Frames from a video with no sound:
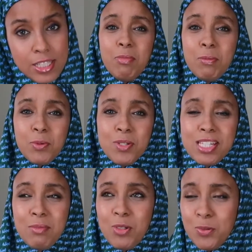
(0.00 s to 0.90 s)
I remember one
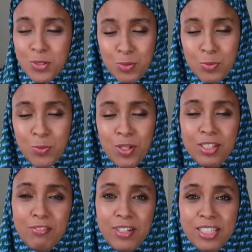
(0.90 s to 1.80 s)
time going to one
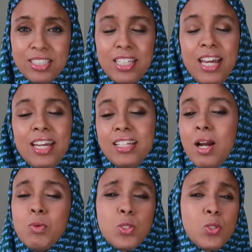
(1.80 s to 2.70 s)
event and I
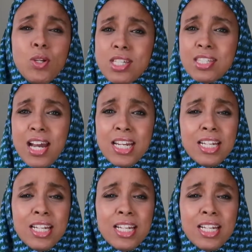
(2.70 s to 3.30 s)
was so excited.